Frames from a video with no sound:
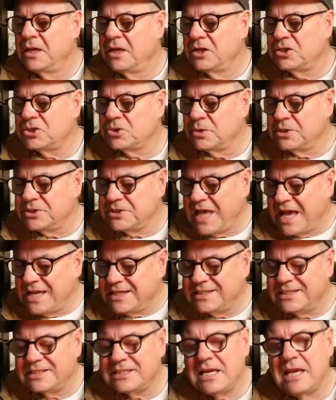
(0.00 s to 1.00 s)
So it's that
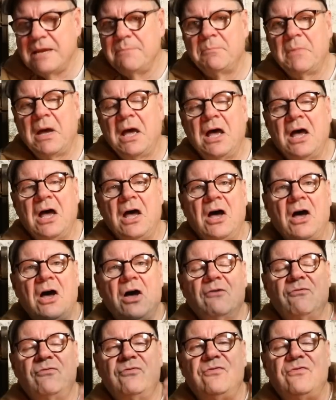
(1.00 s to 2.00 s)
same
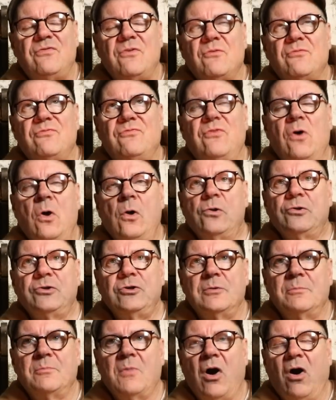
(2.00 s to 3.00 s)

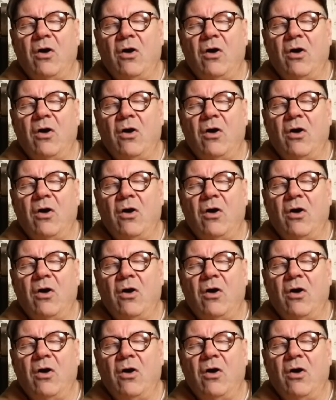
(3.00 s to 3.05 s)
volume